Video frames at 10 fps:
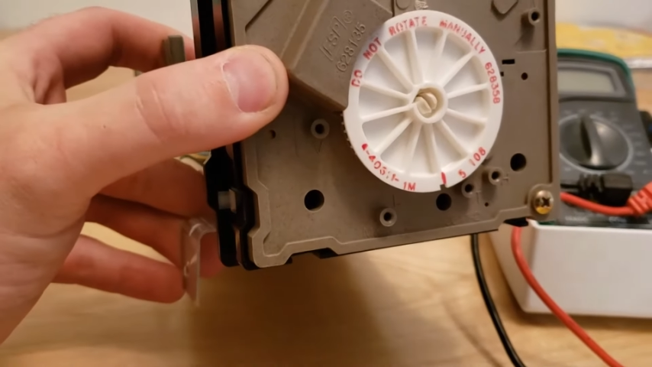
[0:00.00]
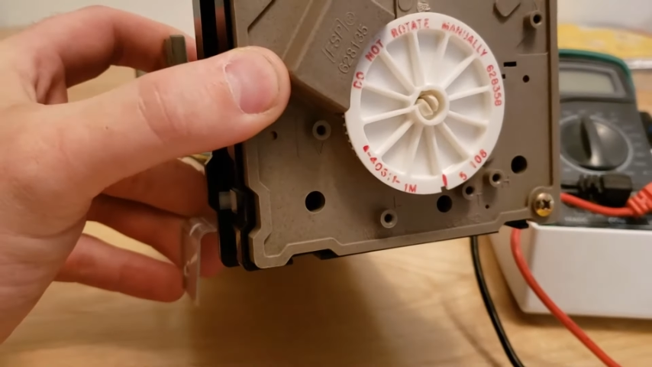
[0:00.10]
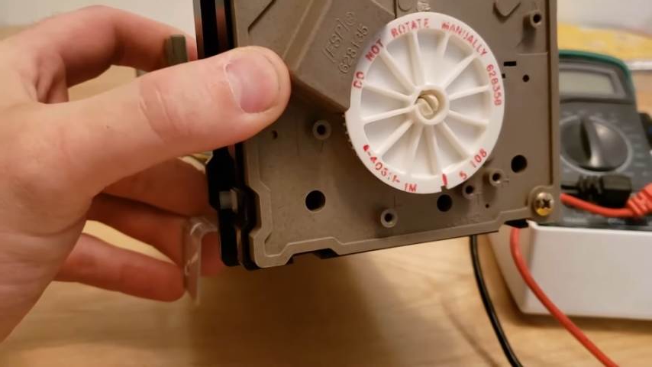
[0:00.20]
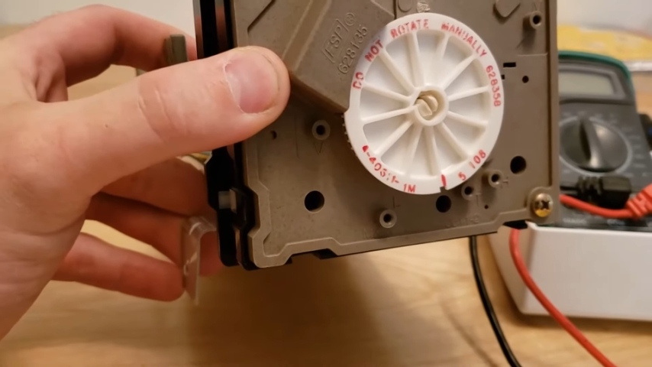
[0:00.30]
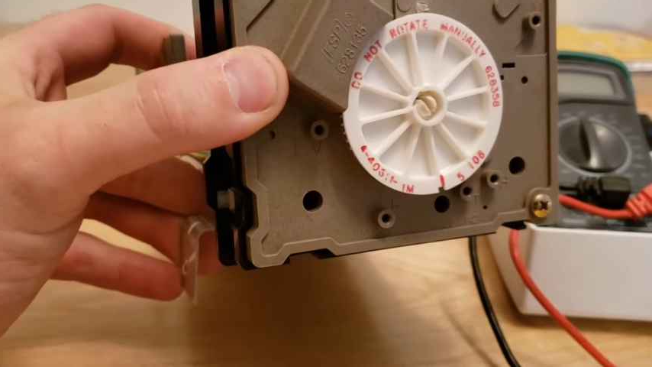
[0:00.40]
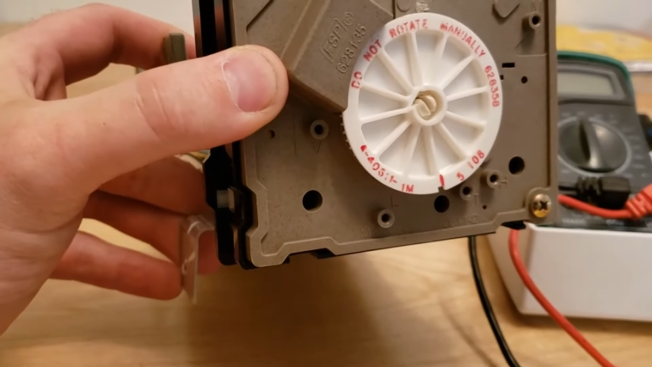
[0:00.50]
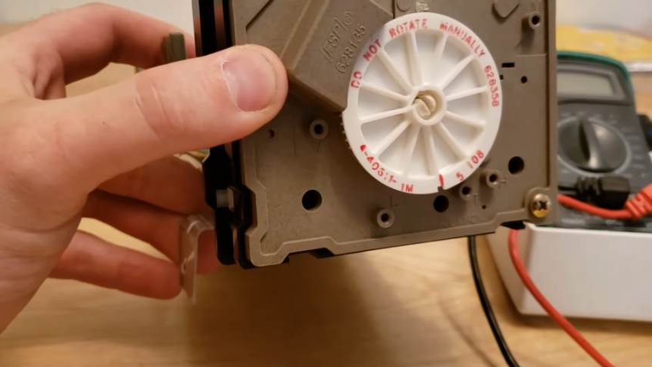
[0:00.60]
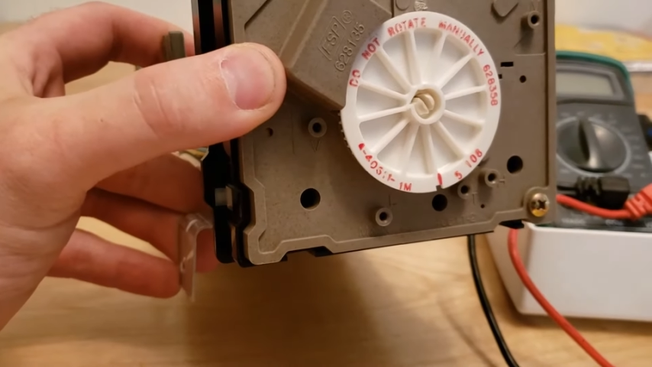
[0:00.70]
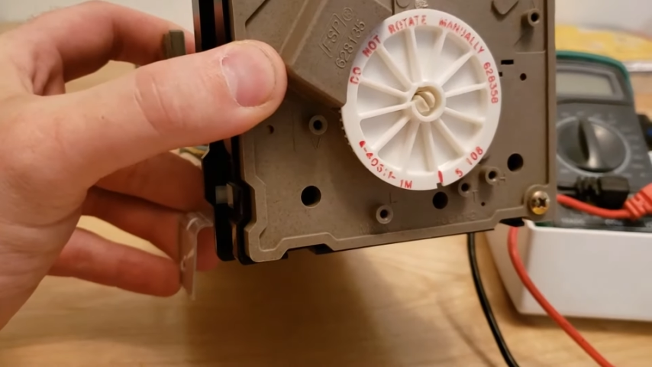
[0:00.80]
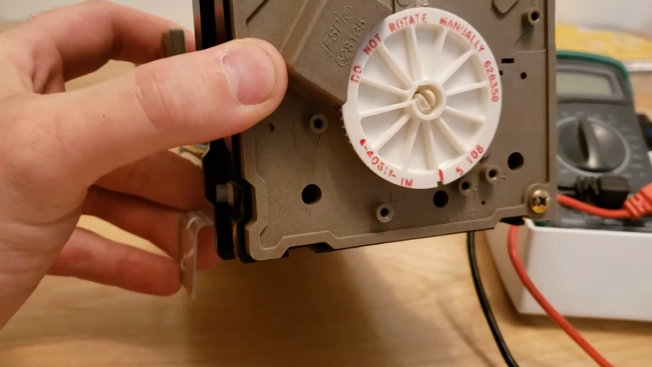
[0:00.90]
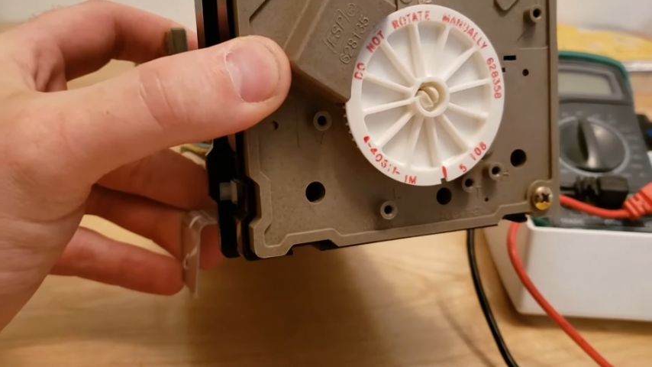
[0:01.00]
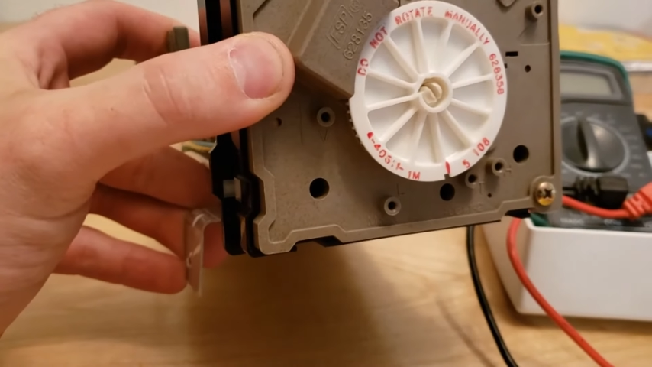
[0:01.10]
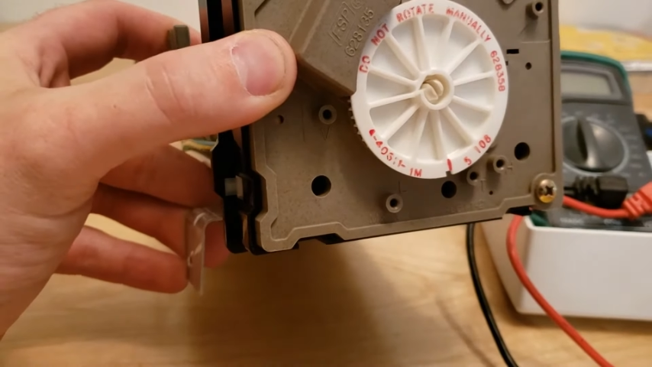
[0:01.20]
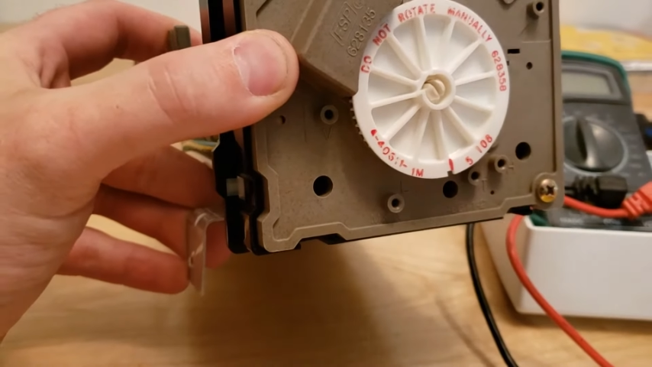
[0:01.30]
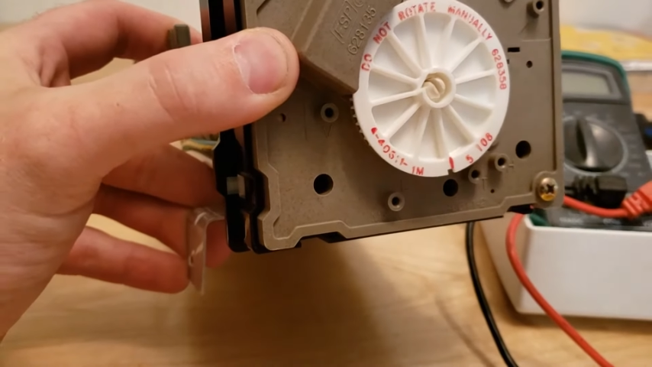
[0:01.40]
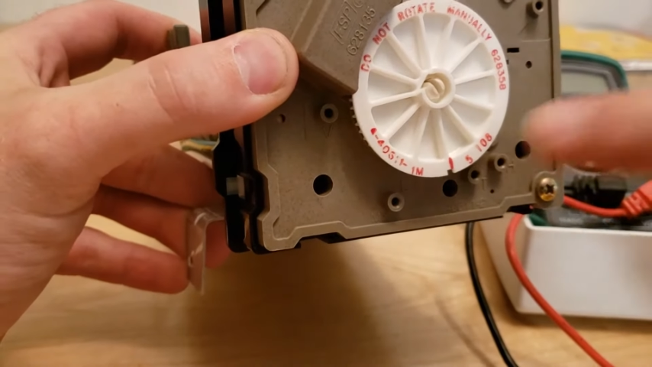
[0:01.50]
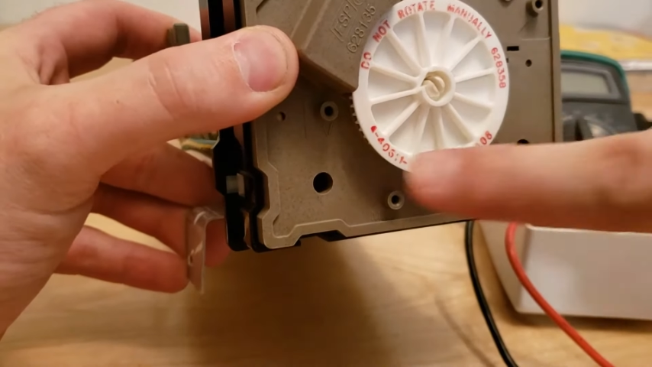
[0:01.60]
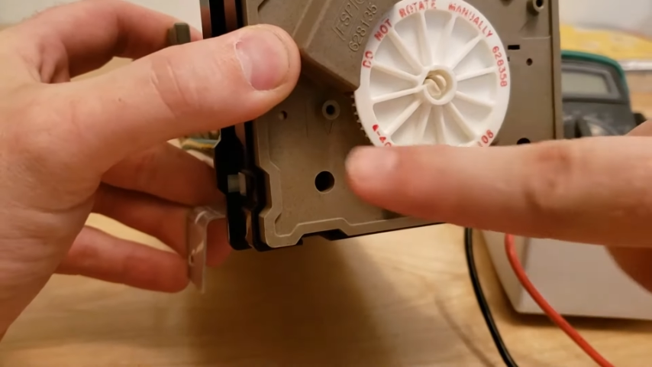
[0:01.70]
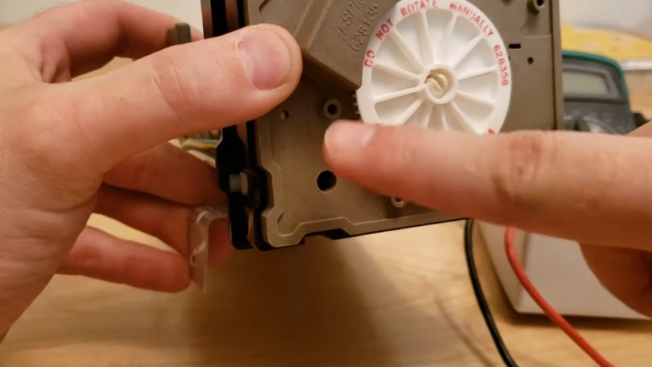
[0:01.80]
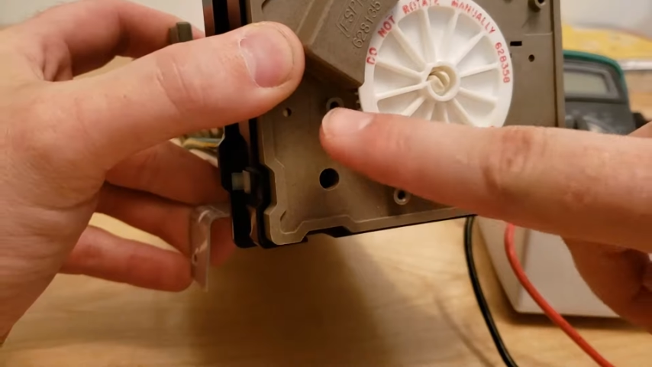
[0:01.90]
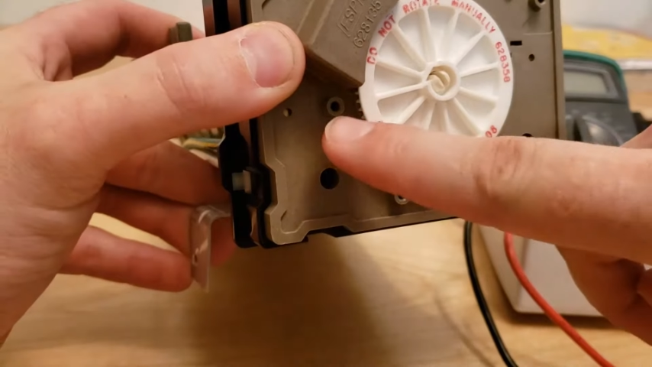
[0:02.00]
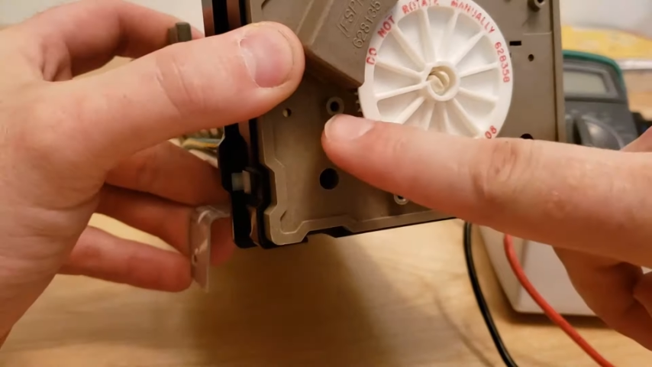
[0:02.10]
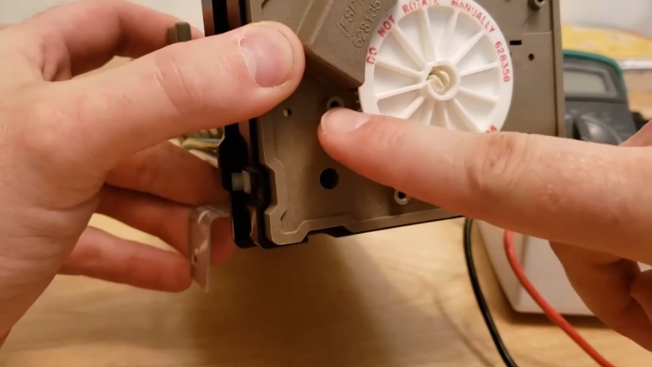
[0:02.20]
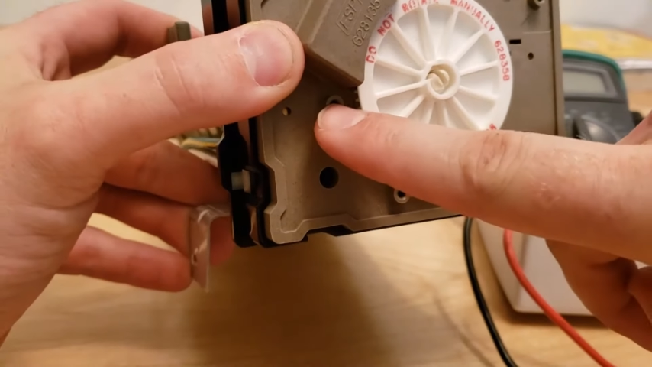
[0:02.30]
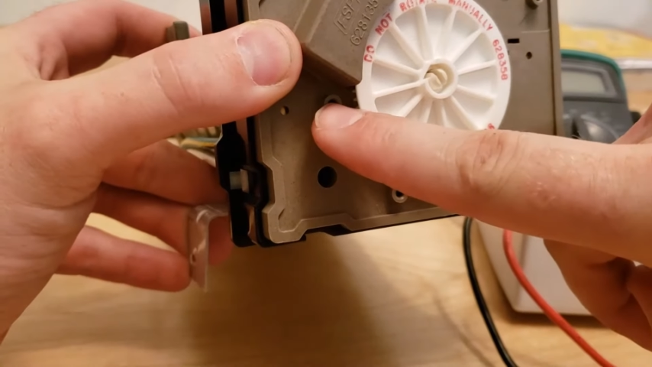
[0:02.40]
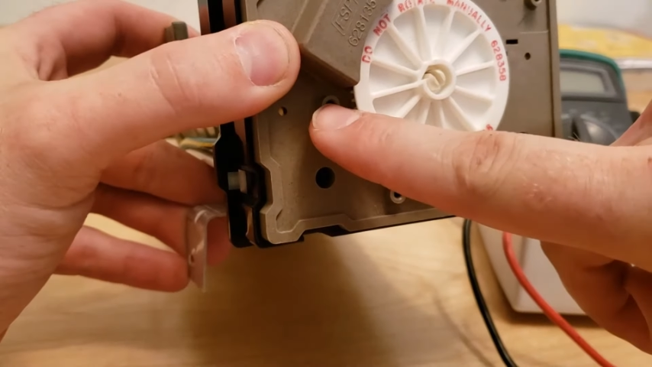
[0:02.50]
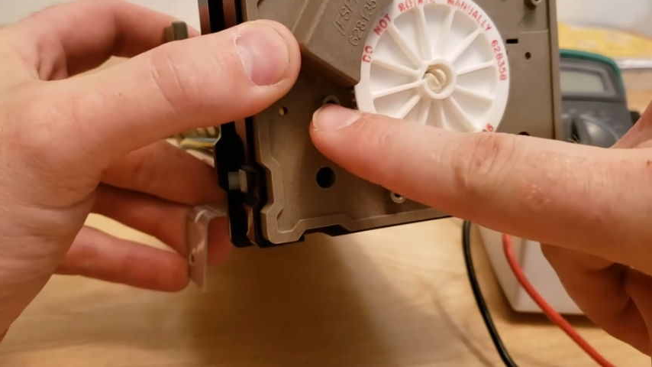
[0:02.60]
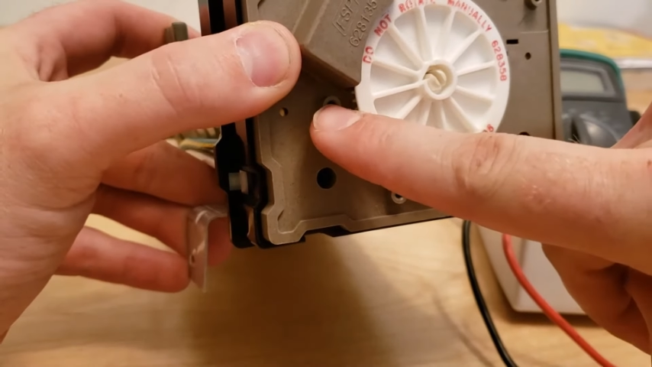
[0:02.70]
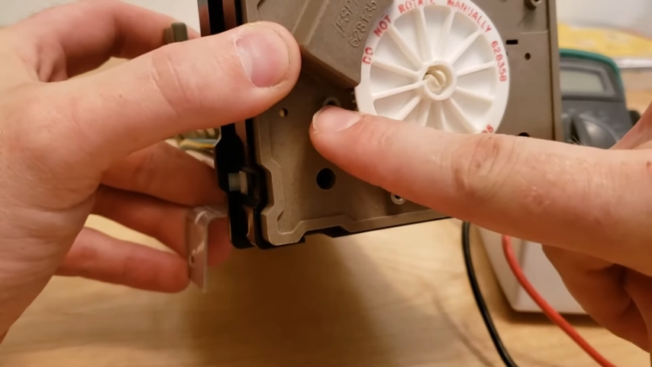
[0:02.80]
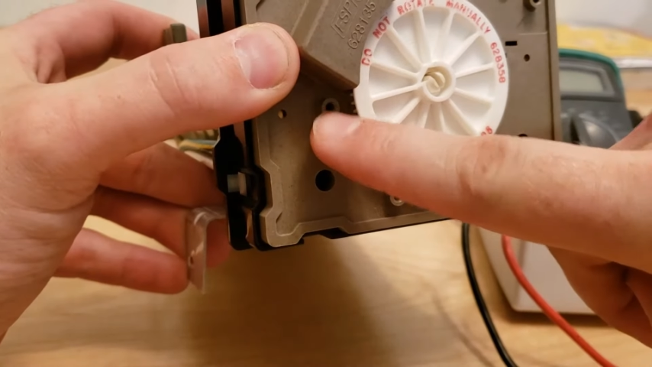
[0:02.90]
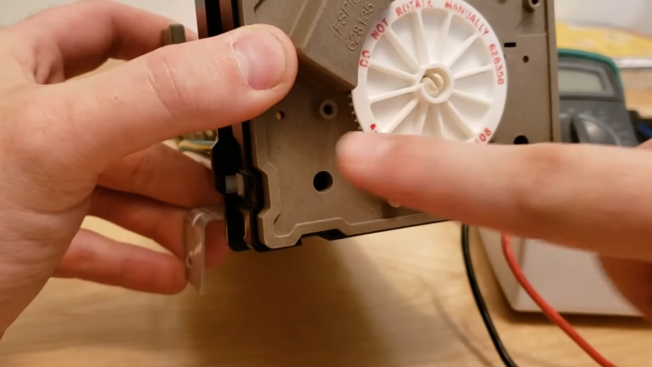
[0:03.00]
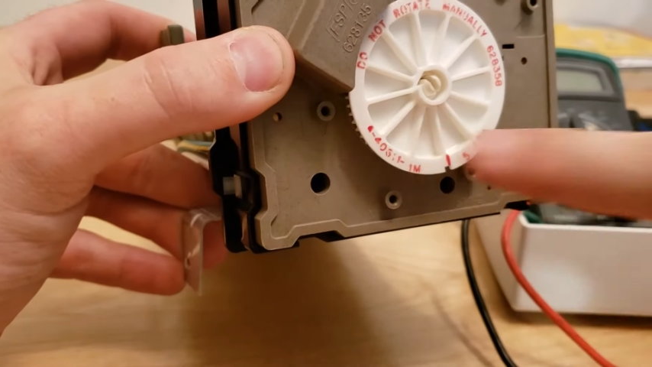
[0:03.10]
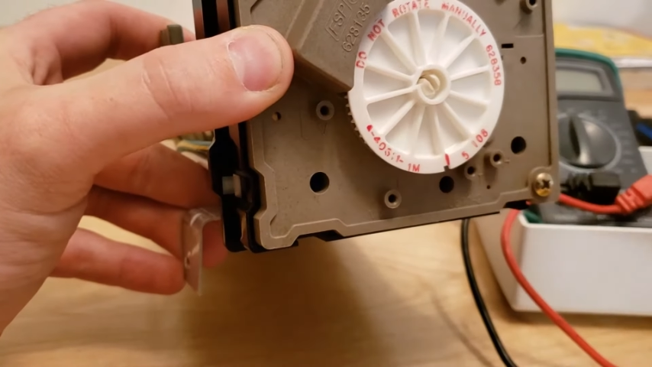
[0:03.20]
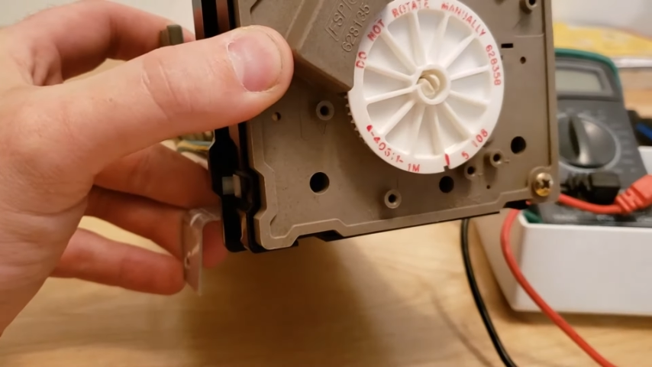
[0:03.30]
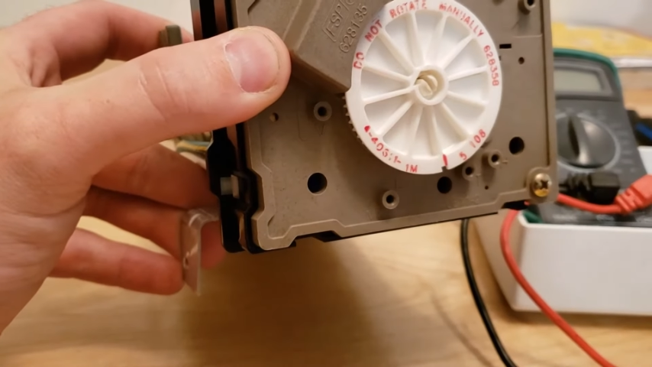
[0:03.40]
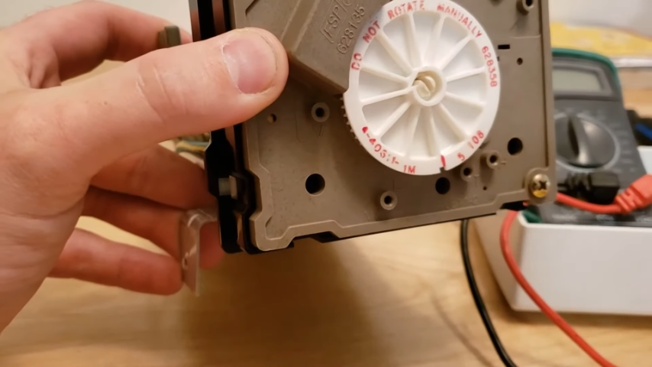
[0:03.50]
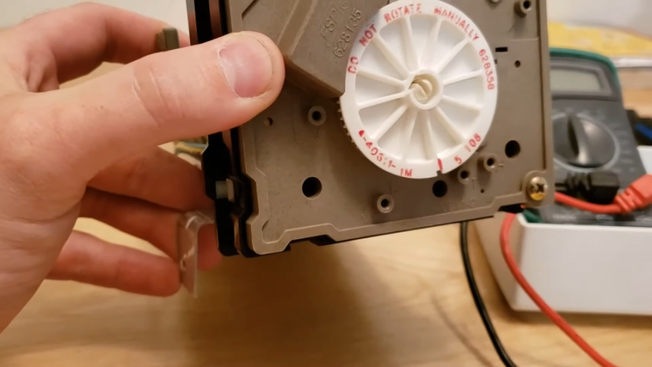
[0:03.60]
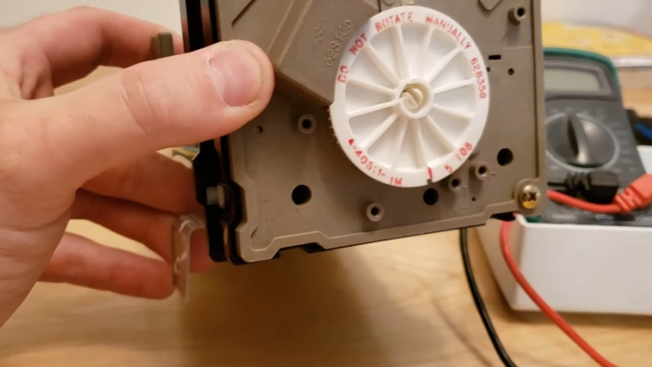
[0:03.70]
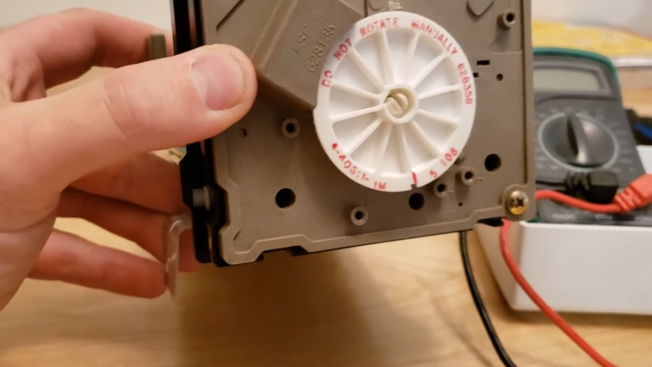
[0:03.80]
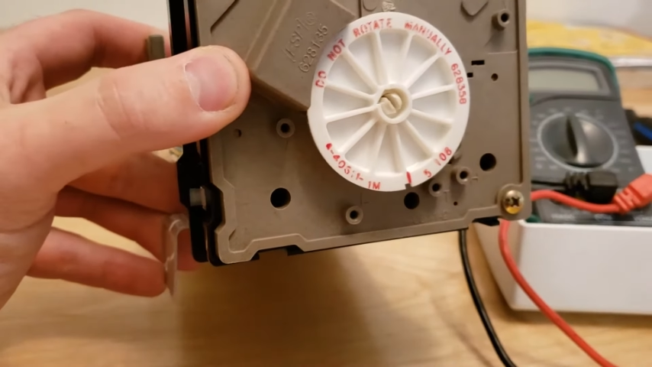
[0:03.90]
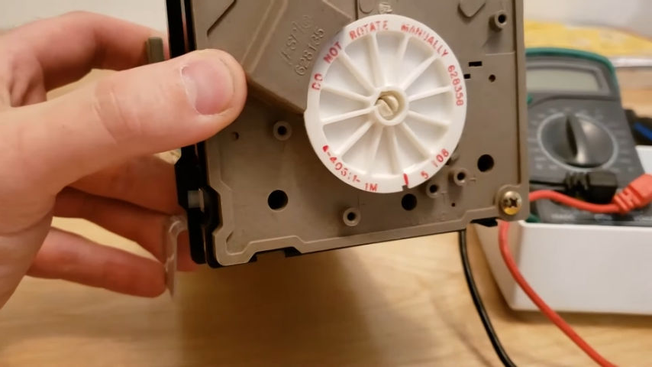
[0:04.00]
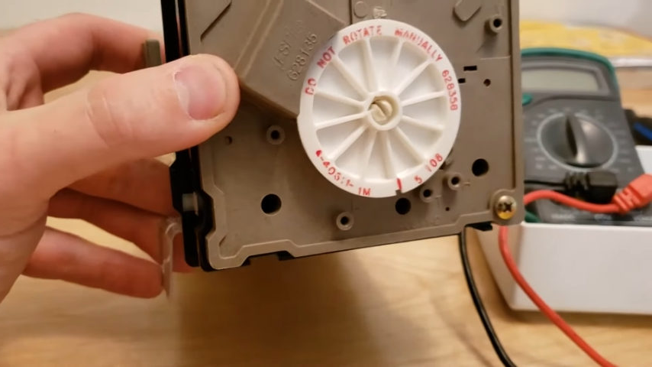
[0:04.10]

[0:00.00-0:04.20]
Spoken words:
(no speaker visible)